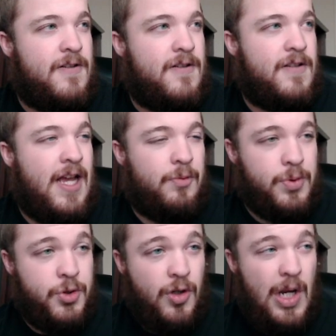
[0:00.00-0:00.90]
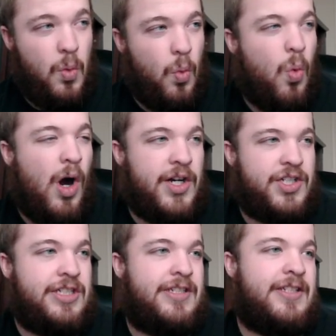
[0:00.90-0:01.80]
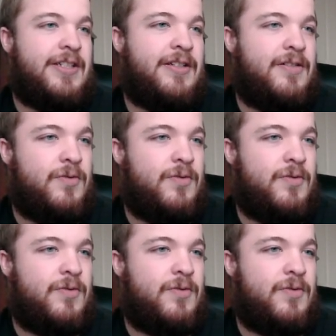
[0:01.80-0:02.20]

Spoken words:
we'll try Washington.